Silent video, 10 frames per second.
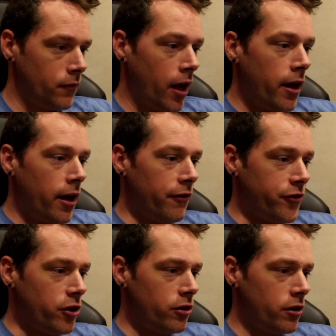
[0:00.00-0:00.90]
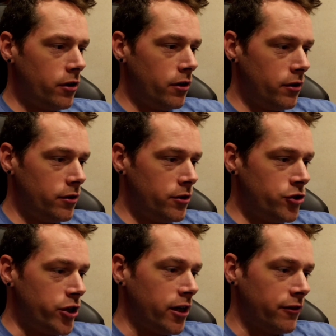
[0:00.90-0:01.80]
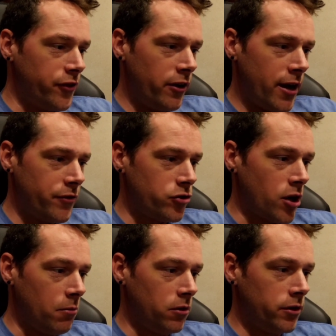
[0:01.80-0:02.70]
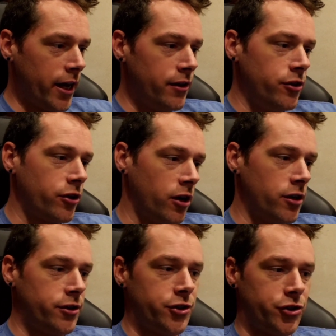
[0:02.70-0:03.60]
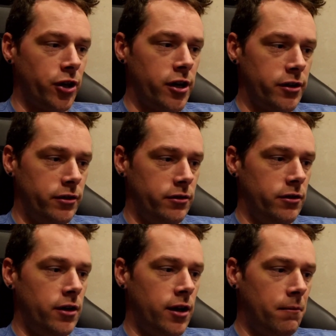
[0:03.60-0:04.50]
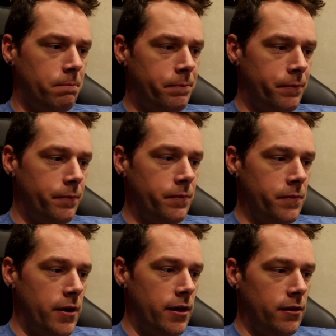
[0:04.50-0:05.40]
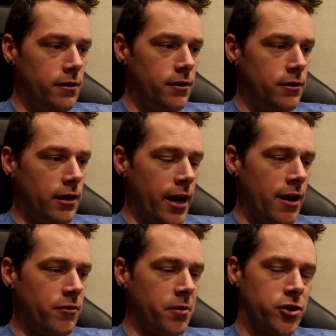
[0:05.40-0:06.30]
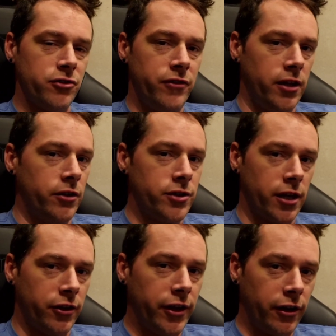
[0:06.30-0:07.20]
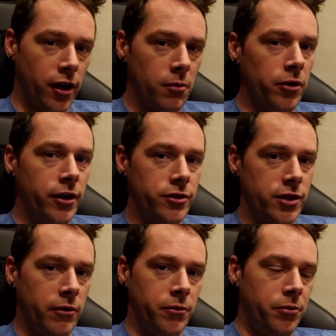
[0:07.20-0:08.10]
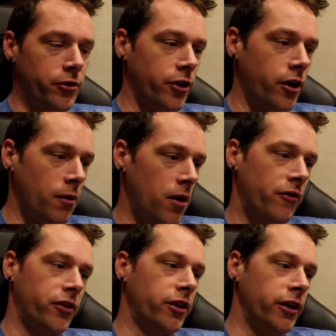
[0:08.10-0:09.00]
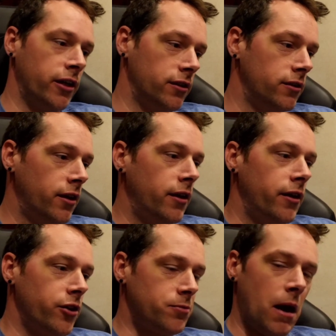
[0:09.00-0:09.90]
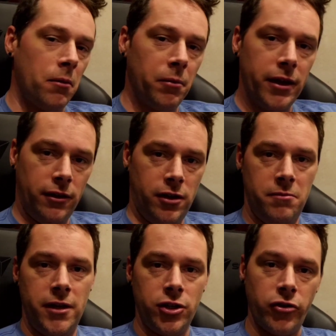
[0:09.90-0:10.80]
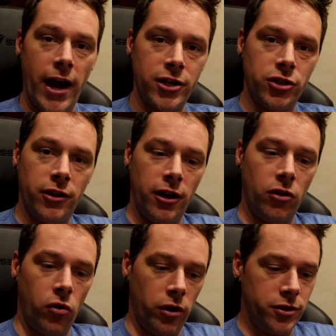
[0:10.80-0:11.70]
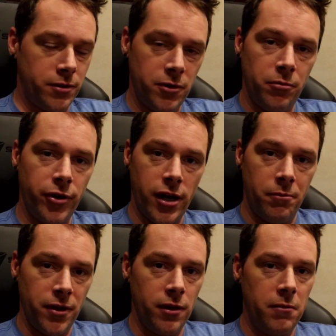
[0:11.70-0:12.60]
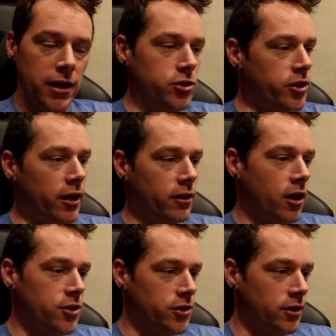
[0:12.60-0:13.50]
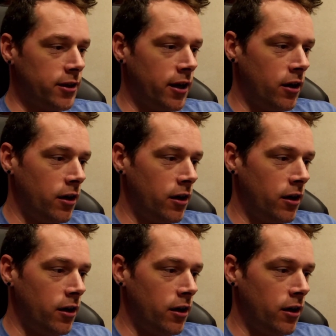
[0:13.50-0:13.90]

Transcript: Gene, if you're having trouble getting your cart to start, I have a bunch of videos on cleaning carburetors. I would pull the carb off and clean it. There's probably a little bit of trash in there or some debris up in the main jet causing it to...